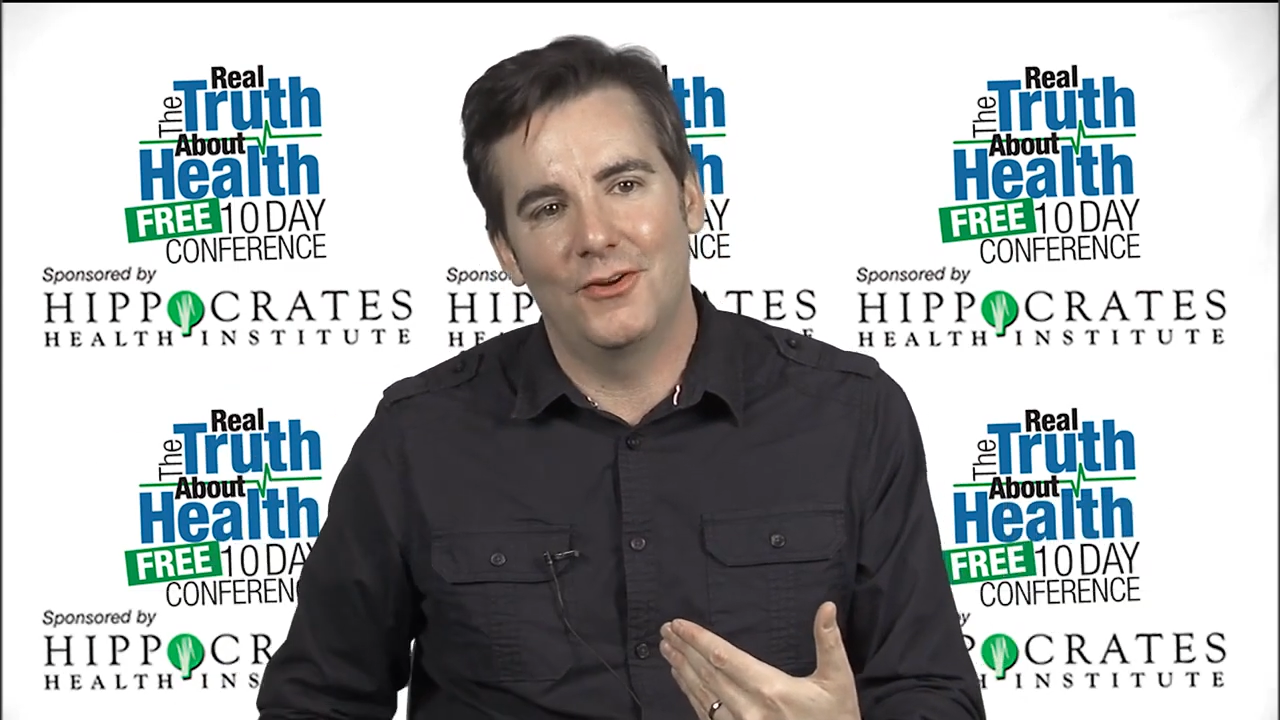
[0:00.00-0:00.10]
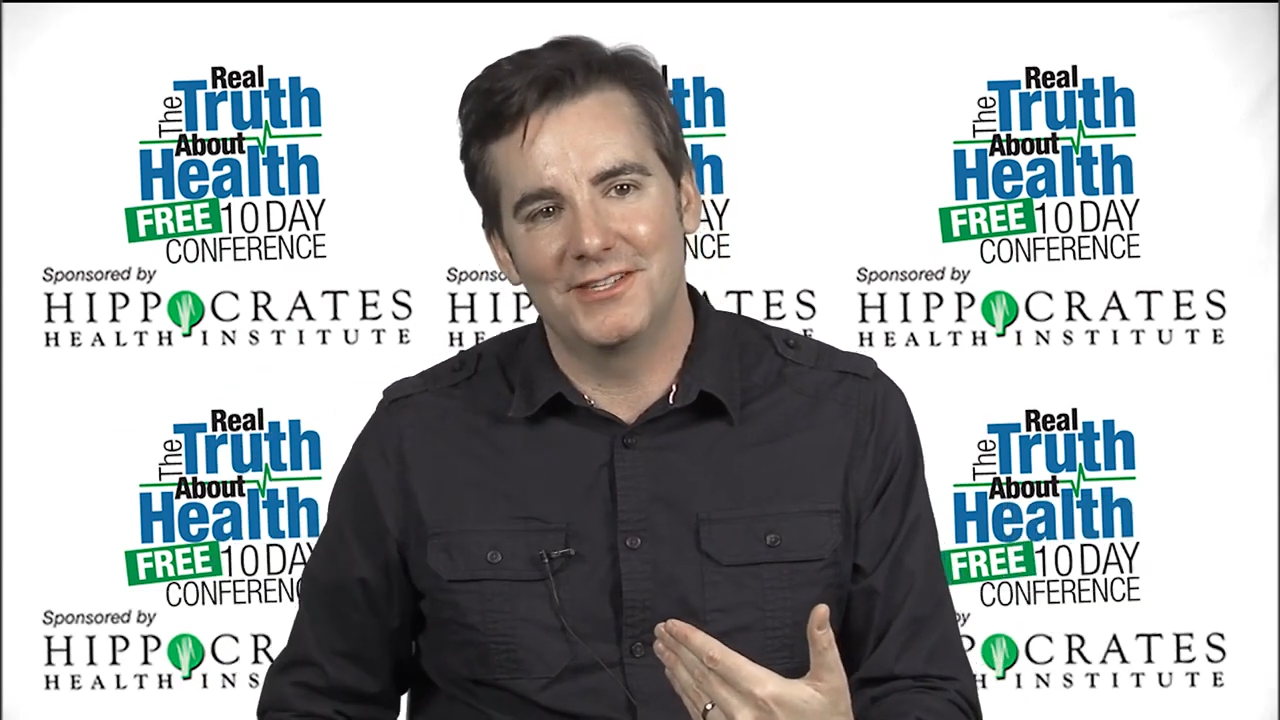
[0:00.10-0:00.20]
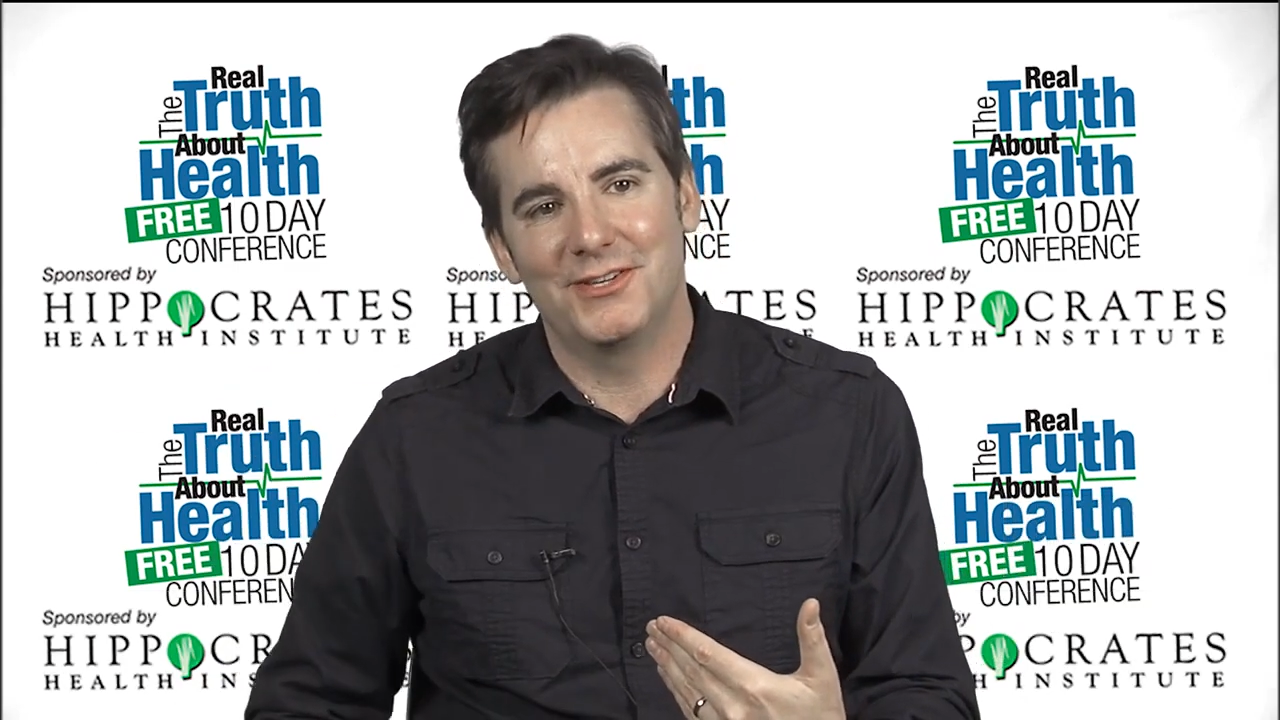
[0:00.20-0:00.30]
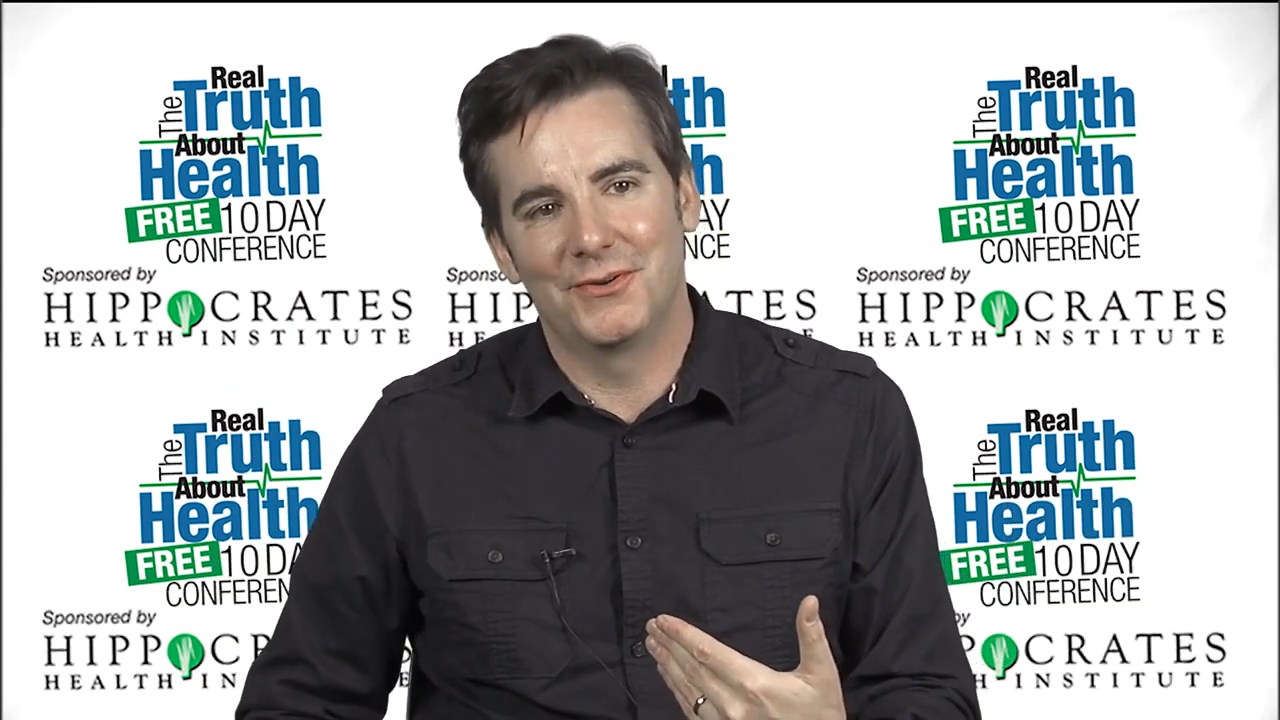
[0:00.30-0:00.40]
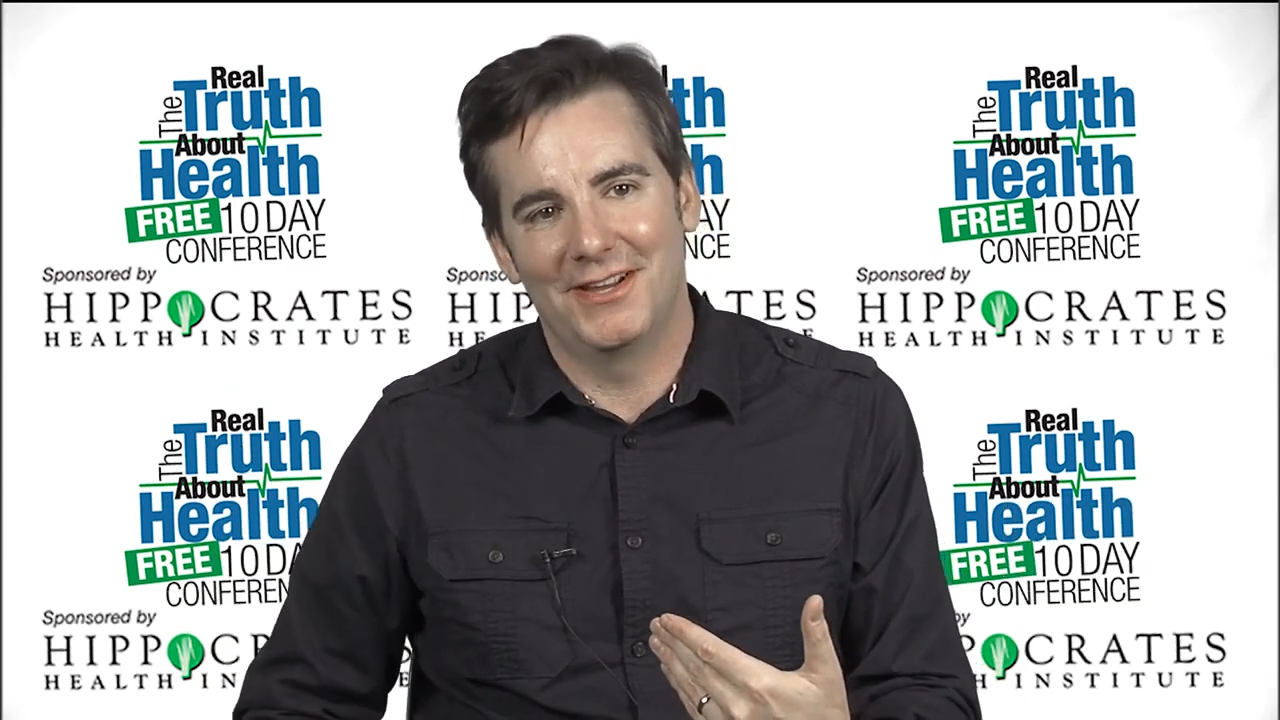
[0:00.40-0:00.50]

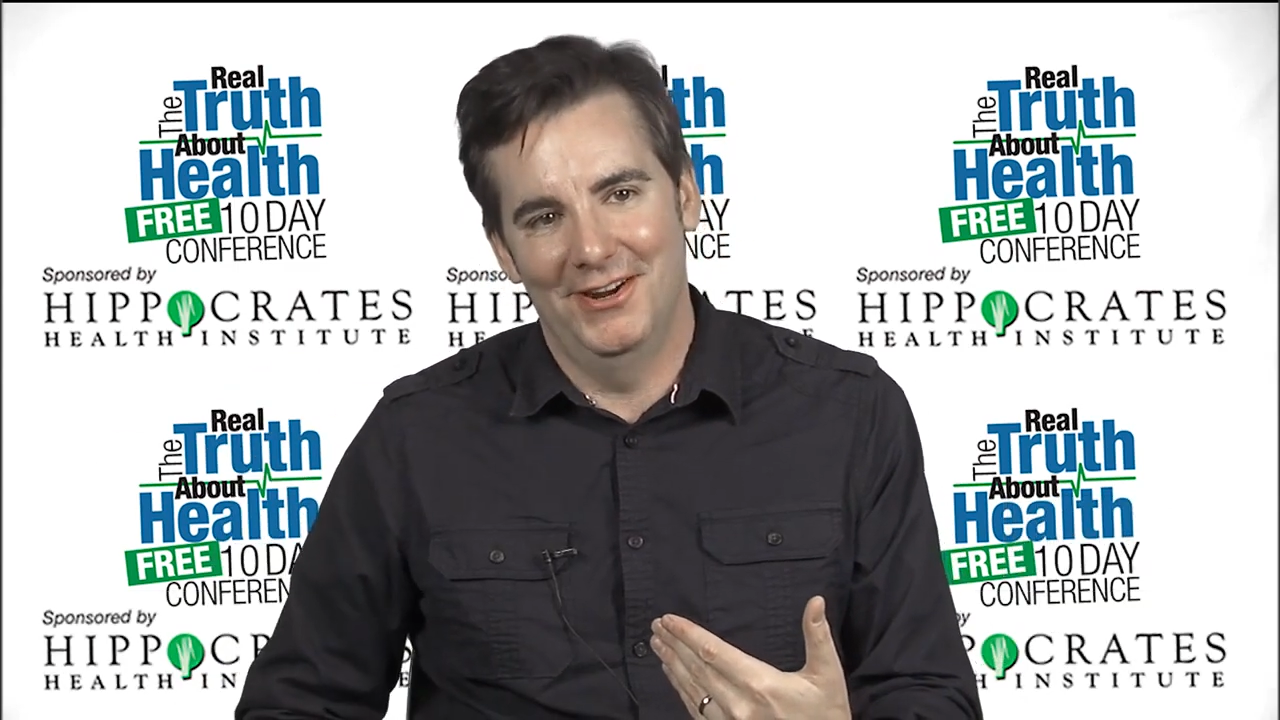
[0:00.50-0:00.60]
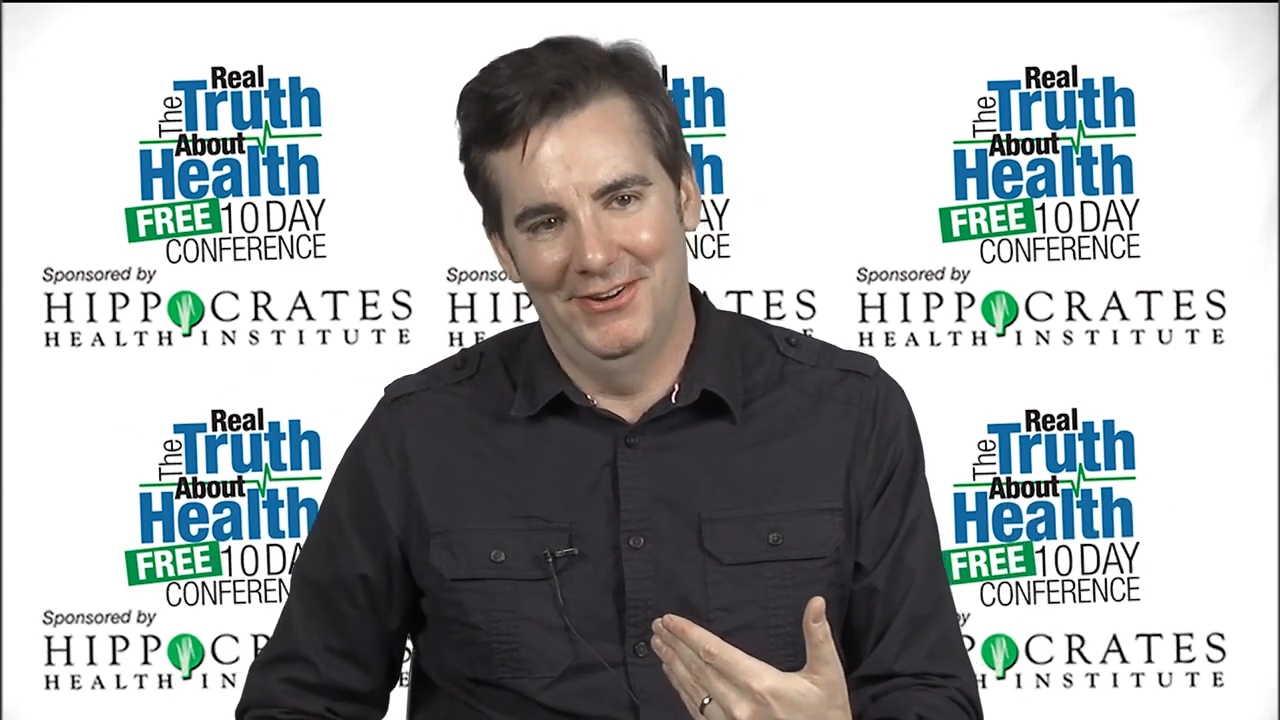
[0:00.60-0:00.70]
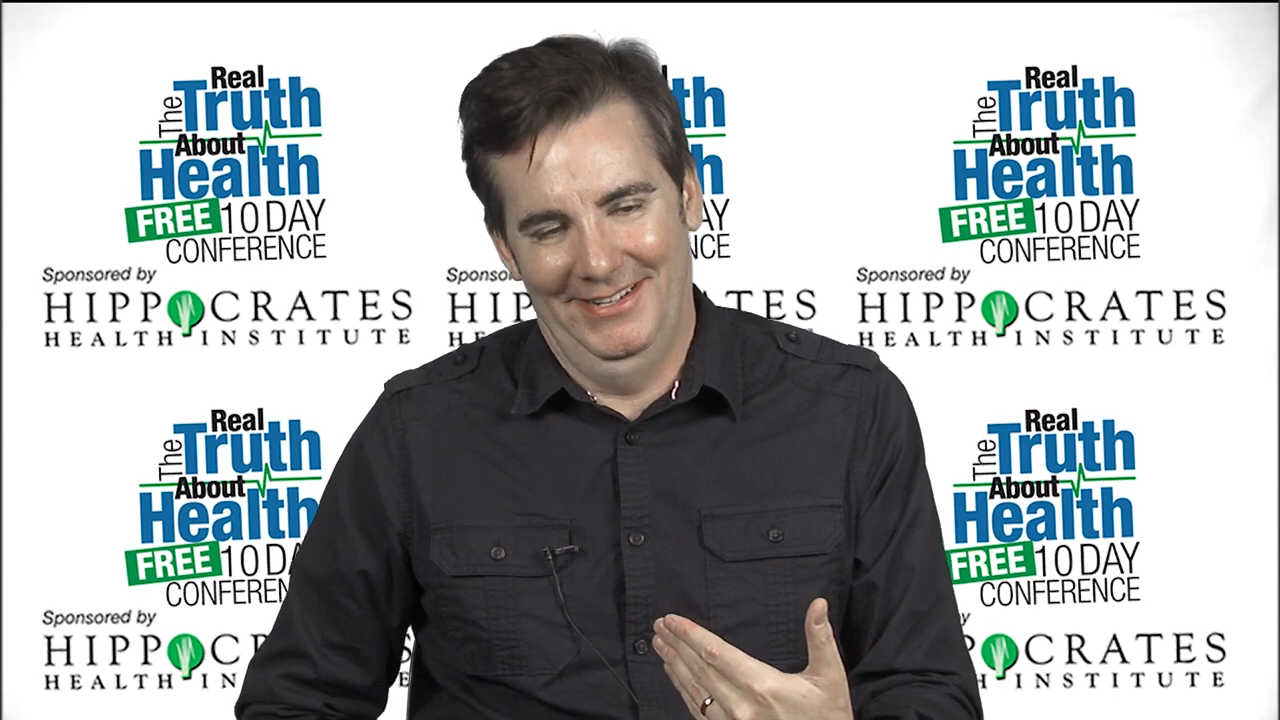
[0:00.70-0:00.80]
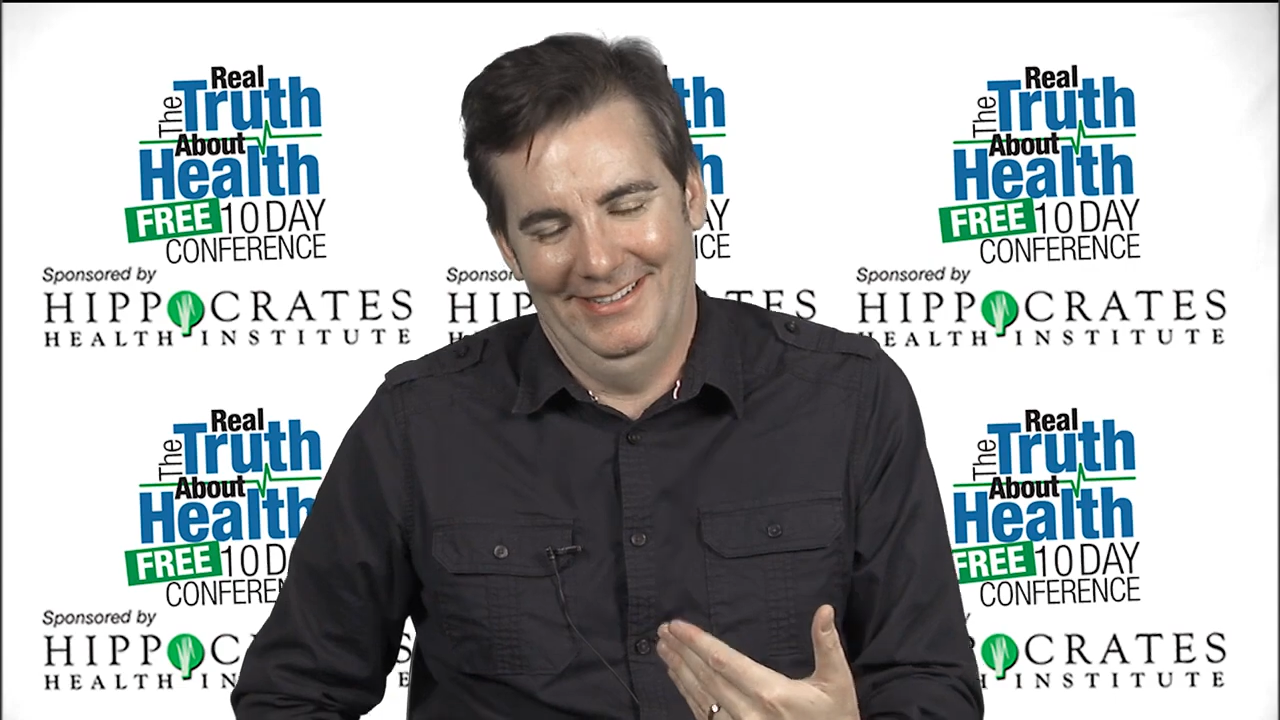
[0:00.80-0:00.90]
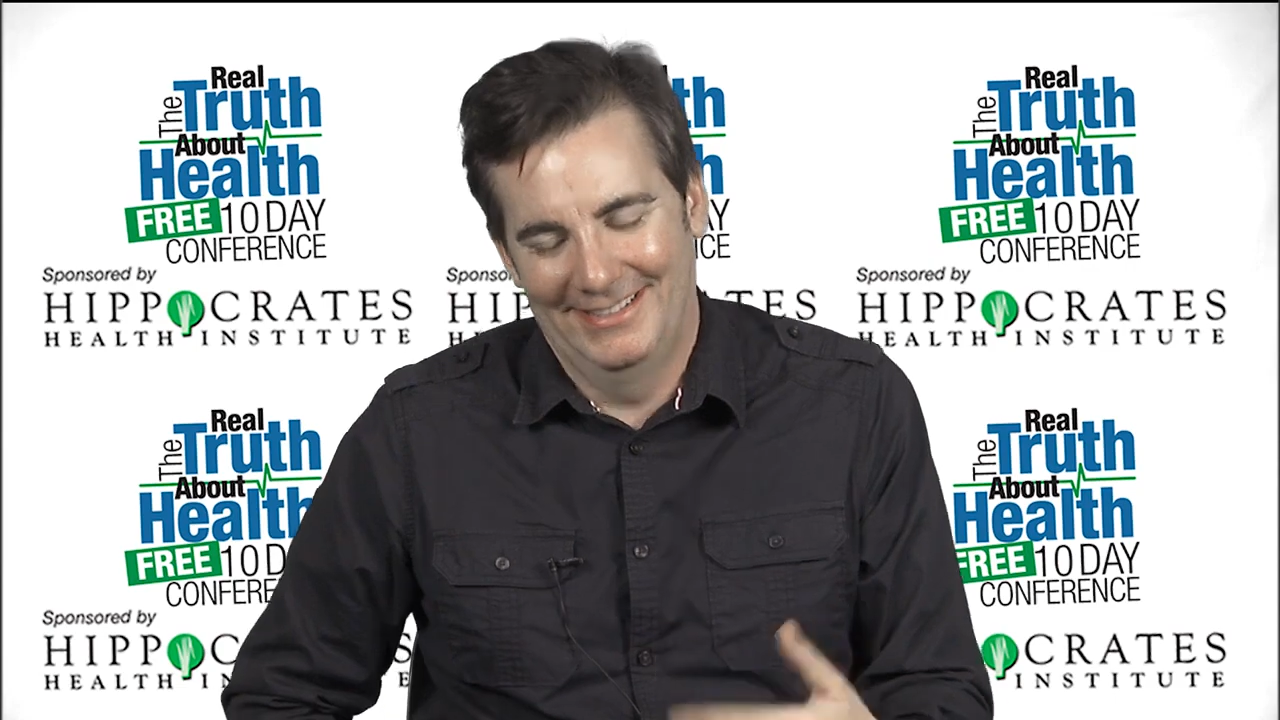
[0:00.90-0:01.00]
front of Sloan
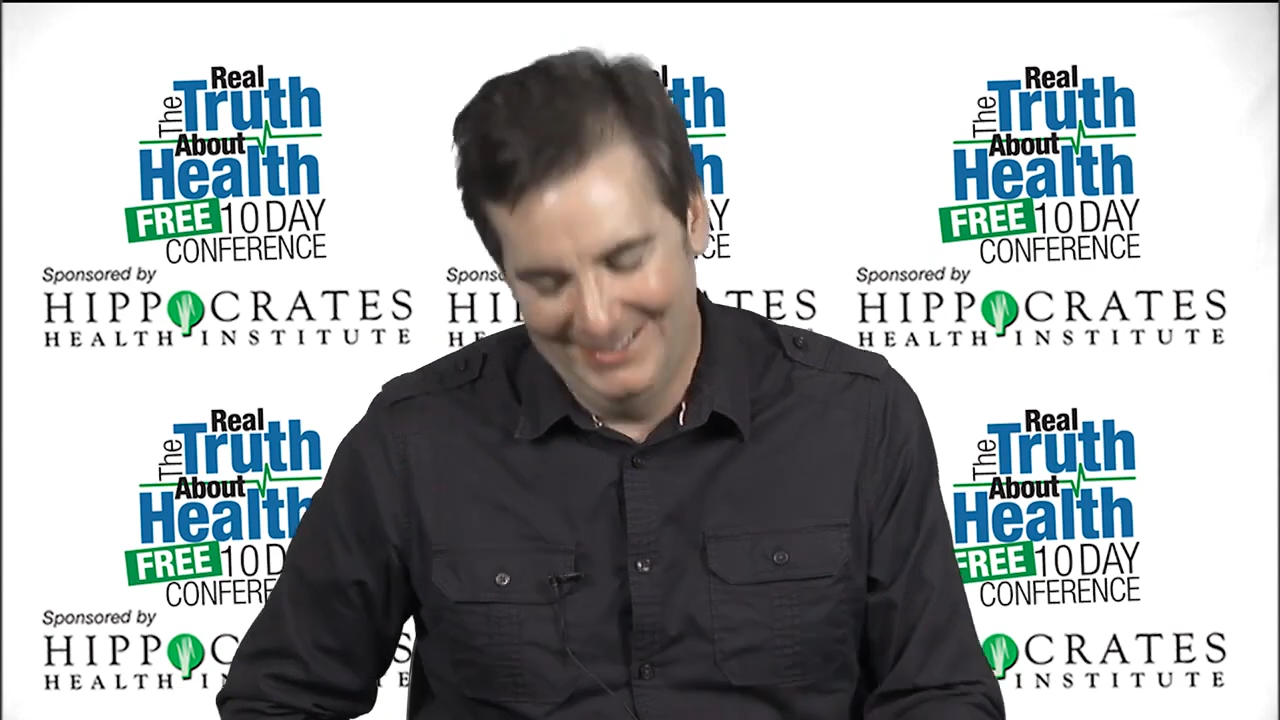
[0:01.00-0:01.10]
Kettering.